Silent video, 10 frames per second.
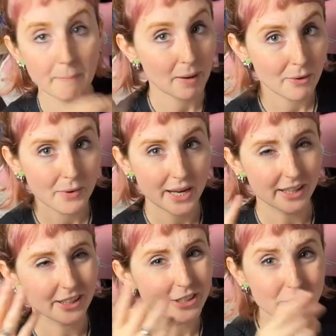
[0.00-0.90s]
And by the
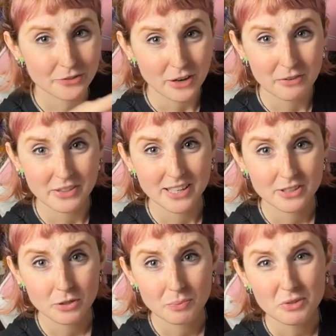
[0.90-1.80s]
way, here's 5
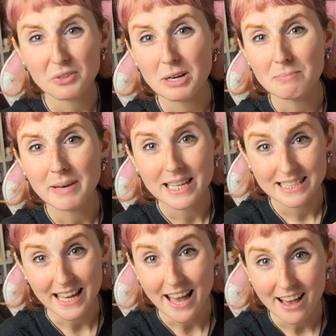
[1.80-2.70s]
things your profile
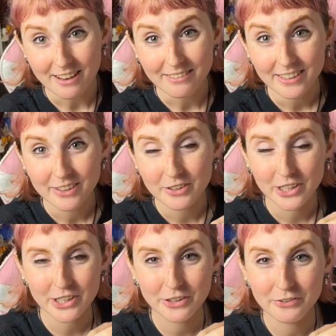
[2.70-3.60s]
must have in
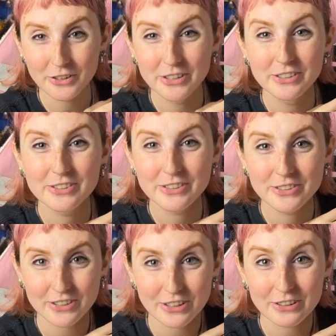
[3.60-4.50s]
order for you to
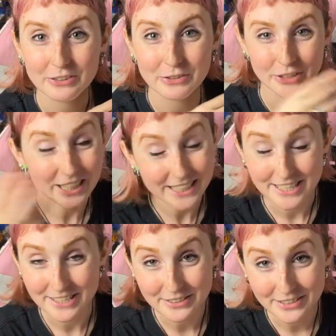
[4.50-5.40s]
start or
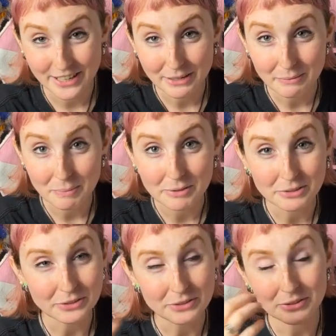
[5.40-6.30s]
continue sending
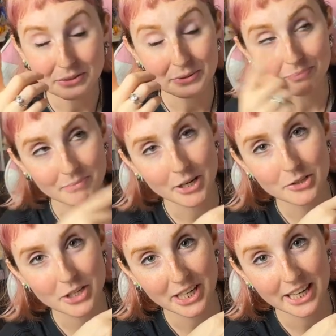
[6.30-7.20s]
proposals. So
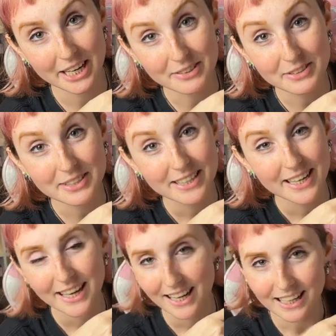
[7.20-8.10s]
go check it out.
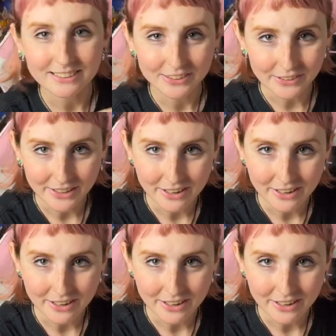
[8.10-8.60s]
I'll see you